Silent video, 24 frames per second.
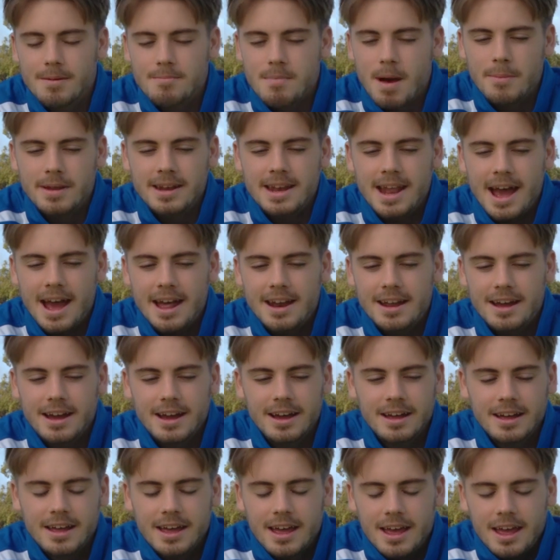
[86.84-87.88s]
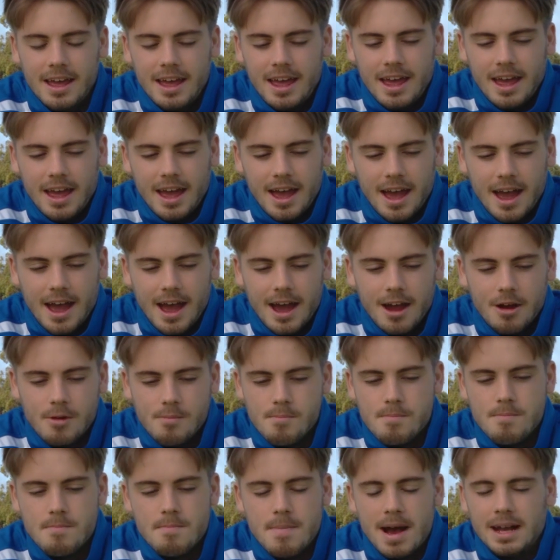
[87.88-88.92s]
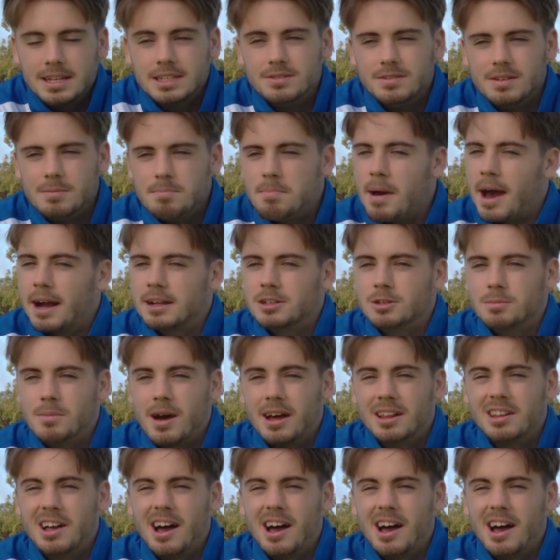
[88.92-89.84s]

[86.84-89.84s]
Mum and dad are a massive impact on my